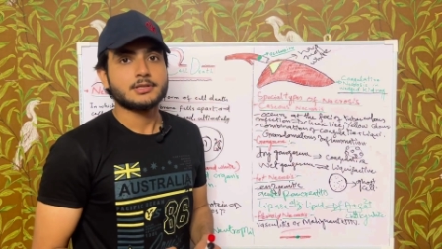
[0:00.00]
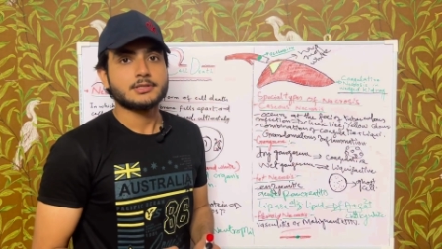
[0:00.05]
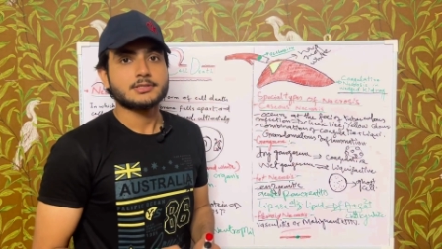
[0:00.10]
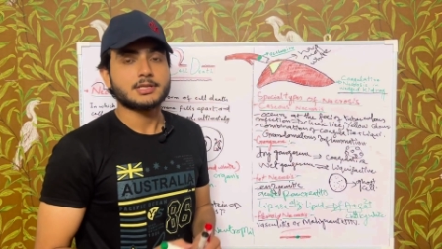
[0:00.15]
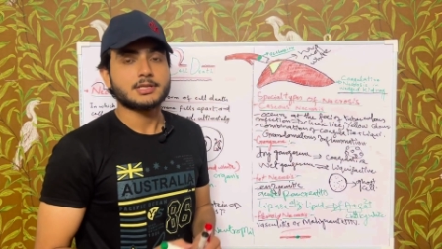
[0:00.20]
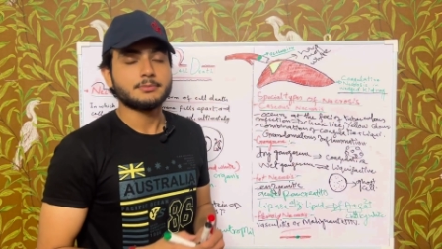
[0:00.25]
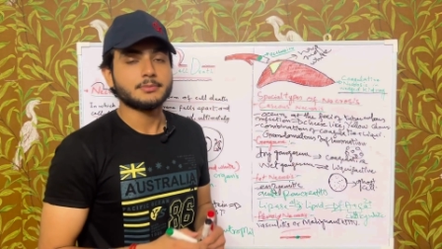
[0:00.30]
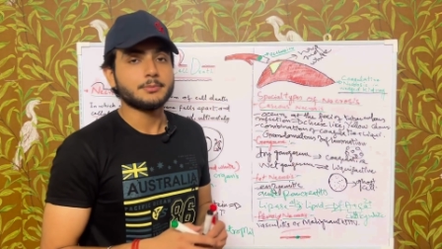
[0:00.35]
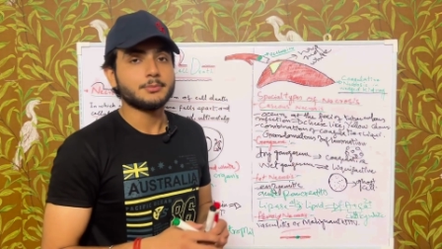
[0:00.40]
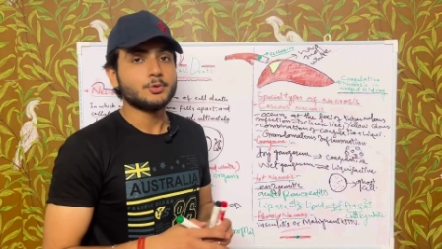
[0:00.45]

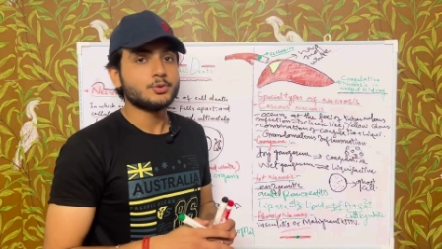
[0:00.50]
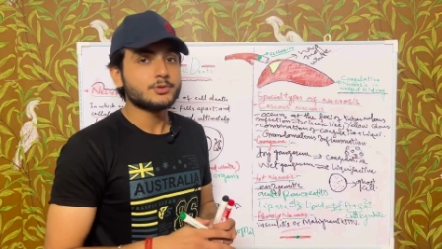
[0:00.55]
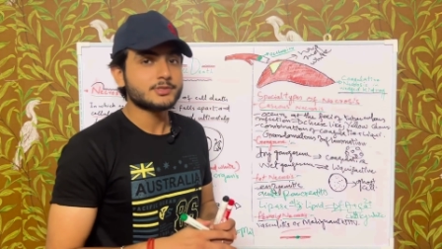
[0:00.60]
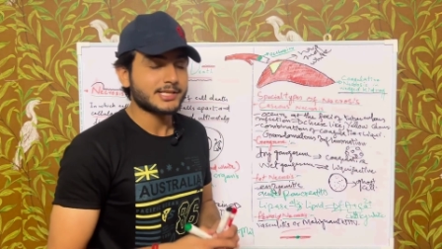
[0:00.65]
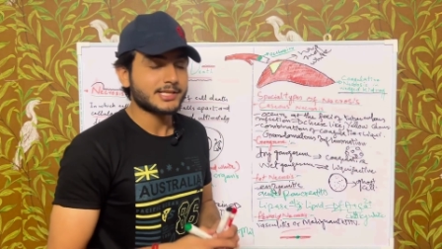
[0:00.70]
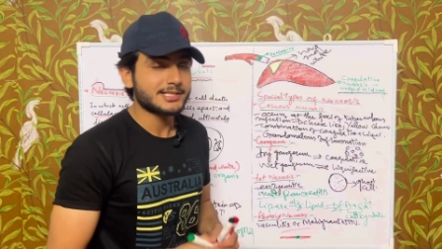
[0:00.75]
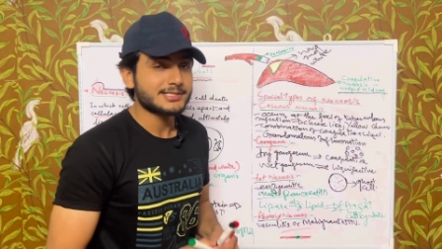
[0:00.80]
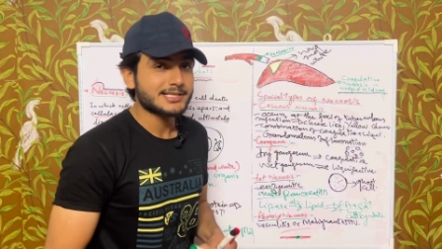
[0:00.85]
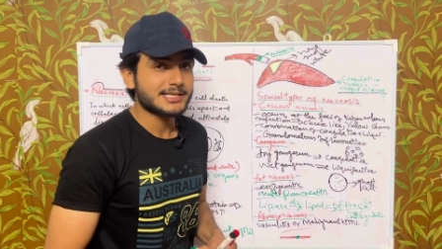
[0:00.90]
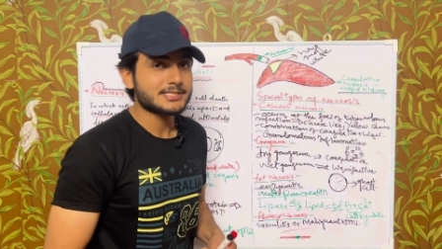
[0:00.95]
some immune
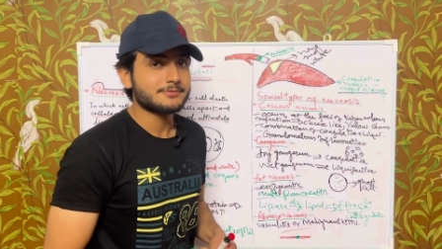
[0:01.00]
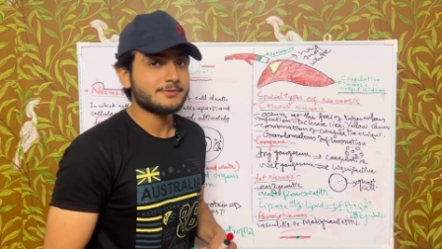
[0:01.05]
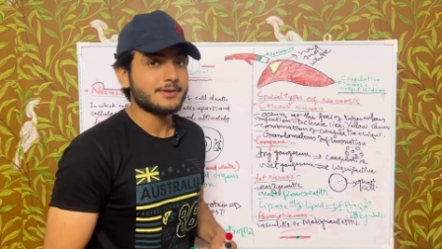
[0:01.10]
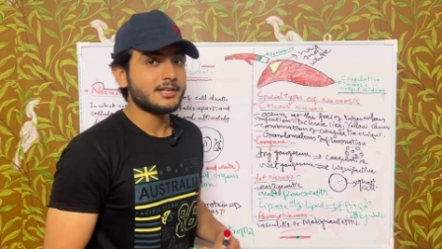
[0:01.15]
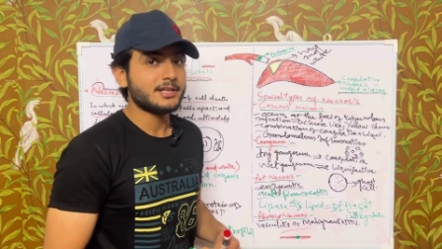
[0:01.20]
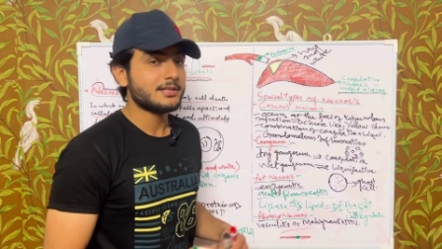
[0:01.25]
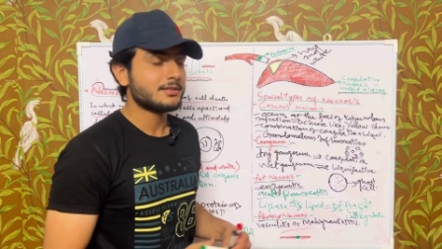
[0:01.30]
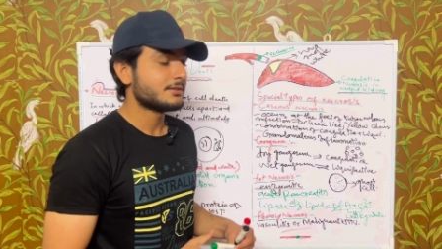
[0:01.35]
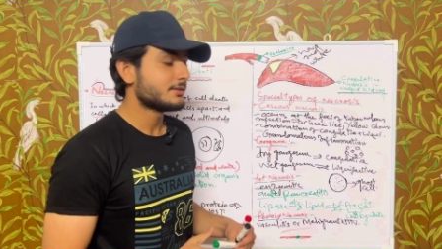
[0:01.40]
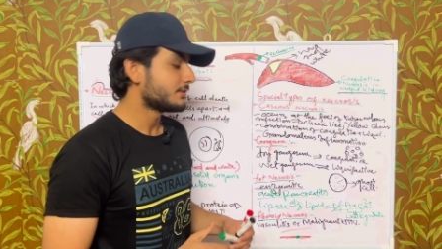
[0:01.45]
cells as
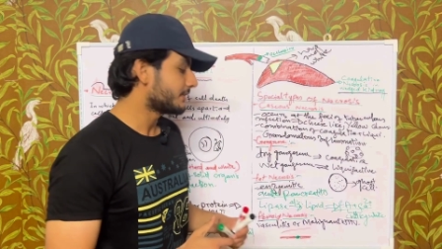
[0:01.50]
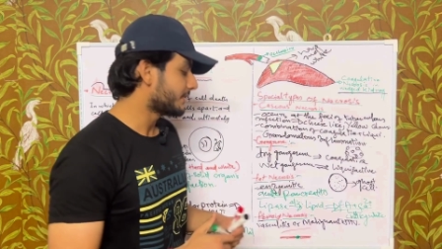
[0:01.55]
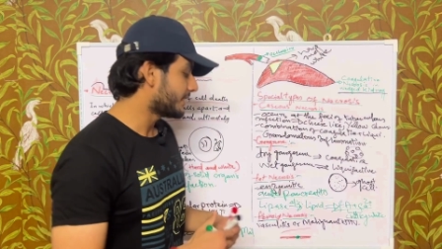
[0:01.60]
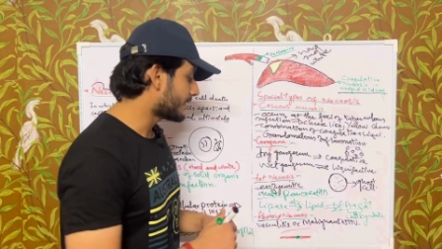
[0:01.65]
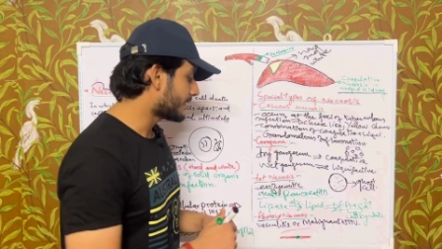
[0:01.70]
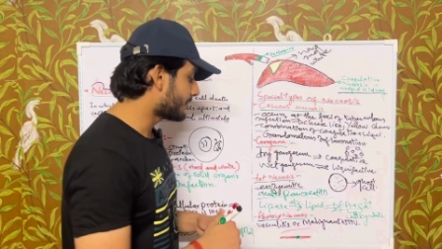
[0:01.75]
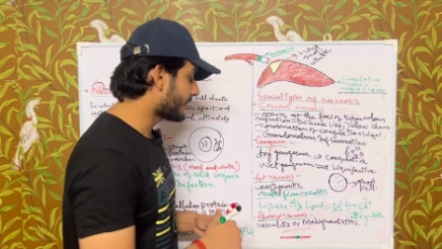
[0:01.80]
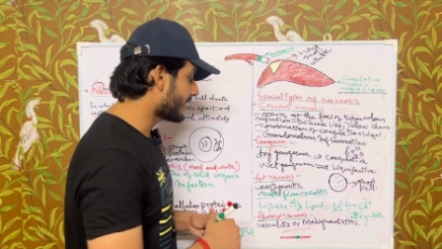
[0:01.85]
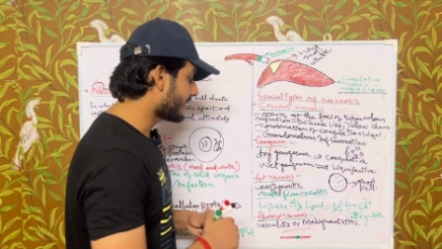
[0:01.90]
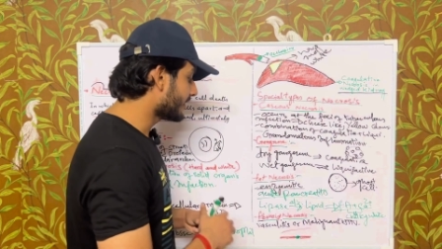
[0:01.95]
well,
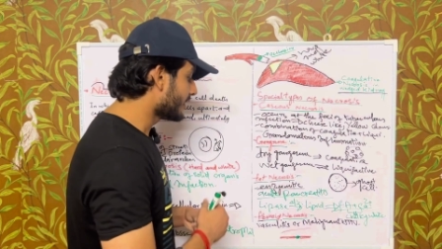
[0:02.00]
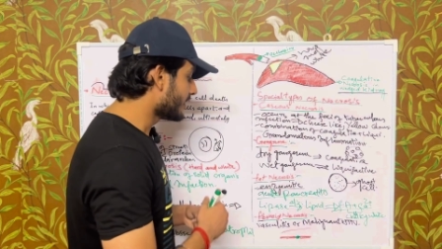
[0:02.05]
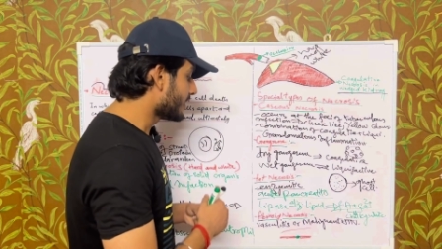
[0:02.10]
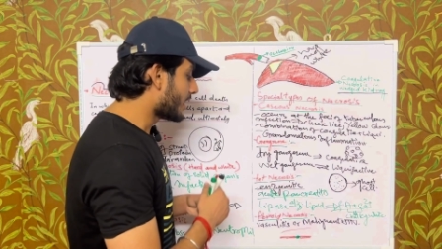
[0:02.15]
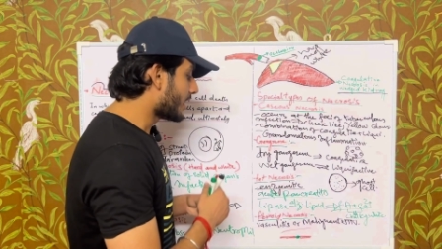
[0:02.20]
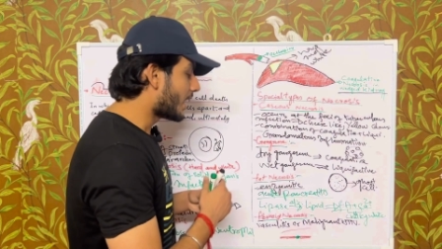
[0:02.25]
thereby